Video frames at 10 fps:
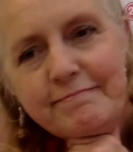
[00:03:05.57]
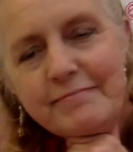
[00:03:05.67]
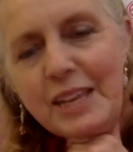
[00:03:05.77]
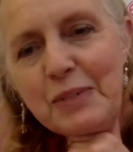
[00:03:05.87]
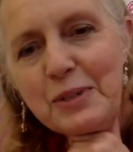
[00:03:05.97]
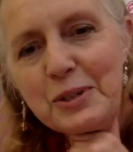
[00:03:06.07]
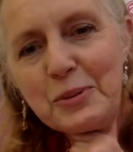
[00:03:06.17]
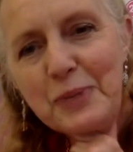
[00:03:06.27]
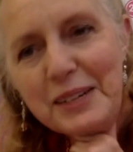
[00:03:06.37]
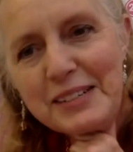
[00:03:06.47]
I wonder,
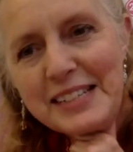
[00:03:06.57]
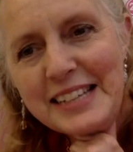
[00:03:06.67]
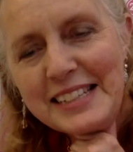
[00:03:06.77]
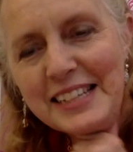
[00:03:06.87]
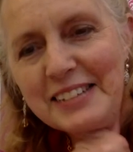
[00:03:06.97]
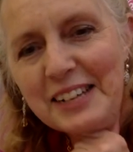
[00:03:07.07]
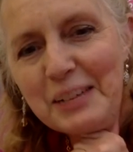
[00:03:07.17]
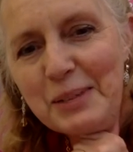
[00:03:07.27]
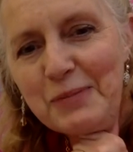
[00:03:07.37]
where is that sound coming